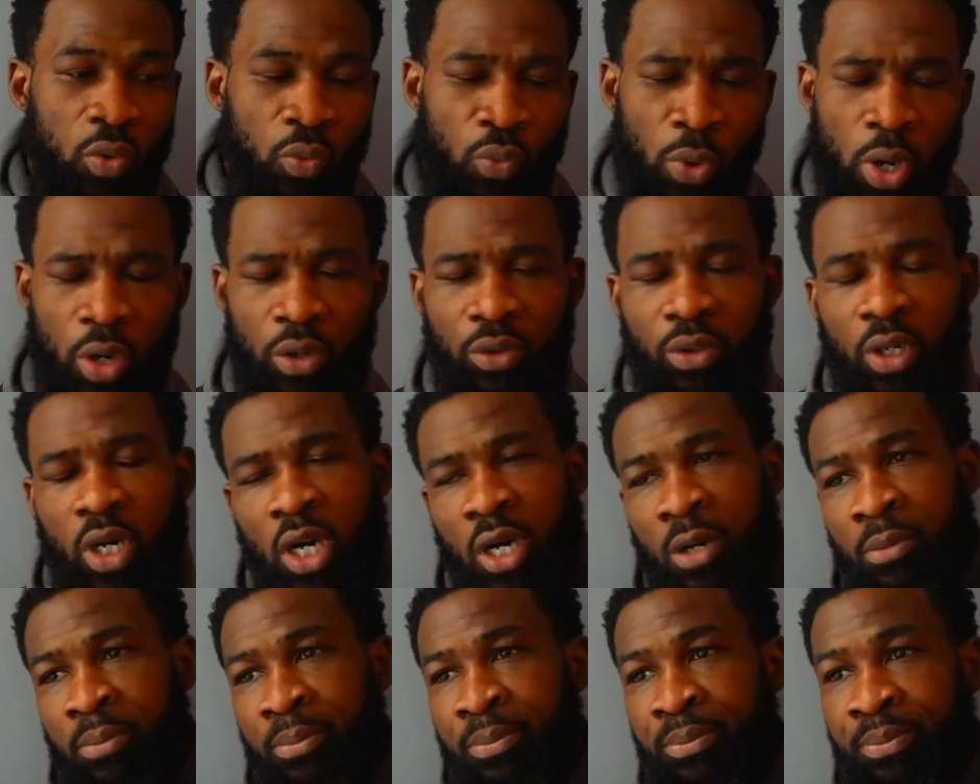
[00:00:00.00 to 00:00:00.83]

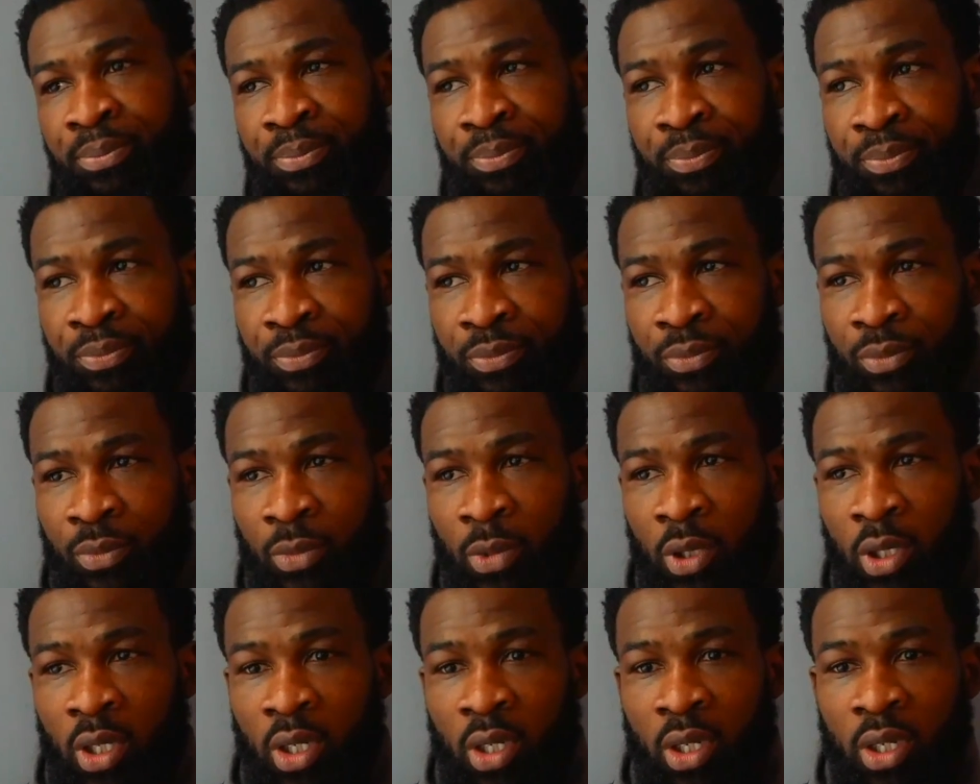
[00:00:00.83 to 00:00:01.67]
Well,
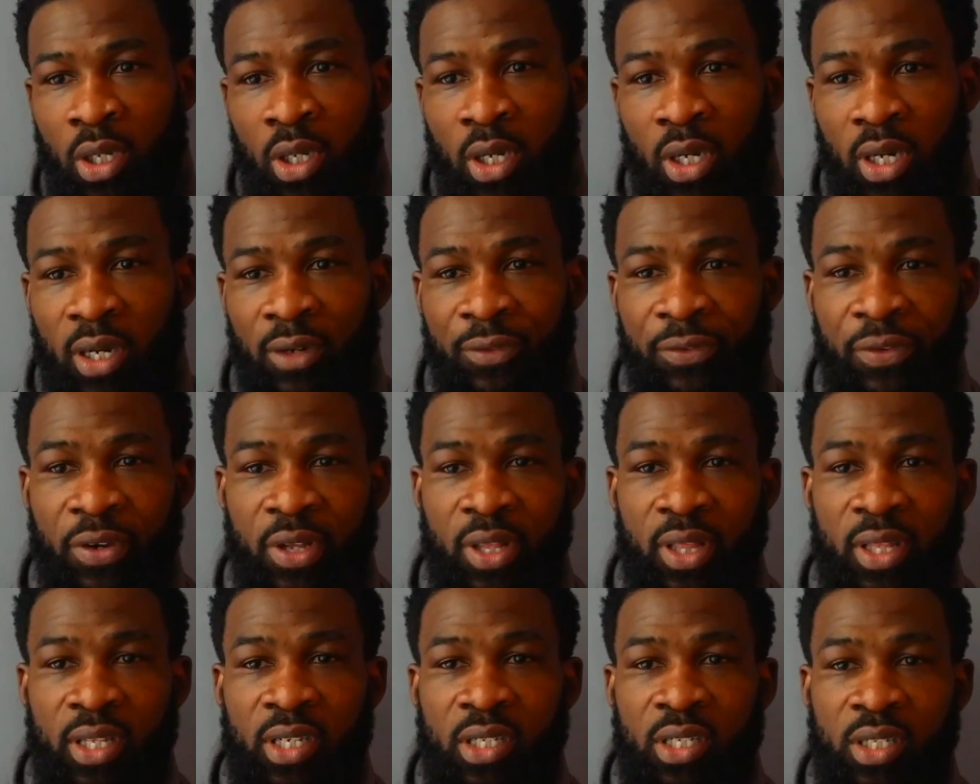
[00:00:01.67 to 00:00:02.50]
I
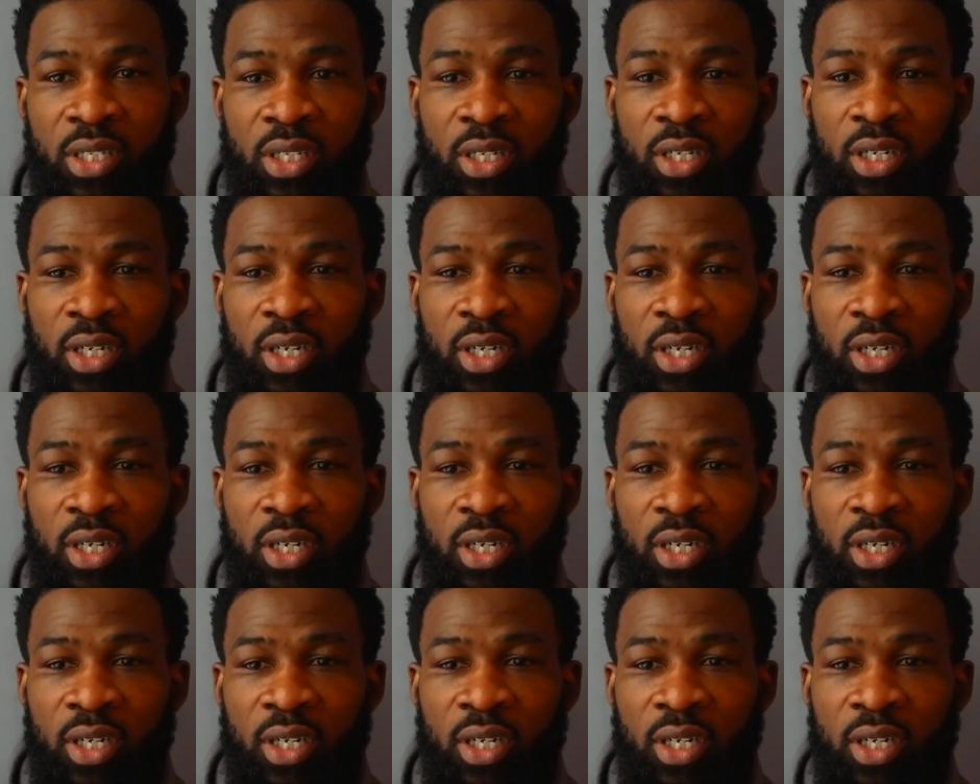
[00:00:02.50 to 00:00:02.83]
think there's,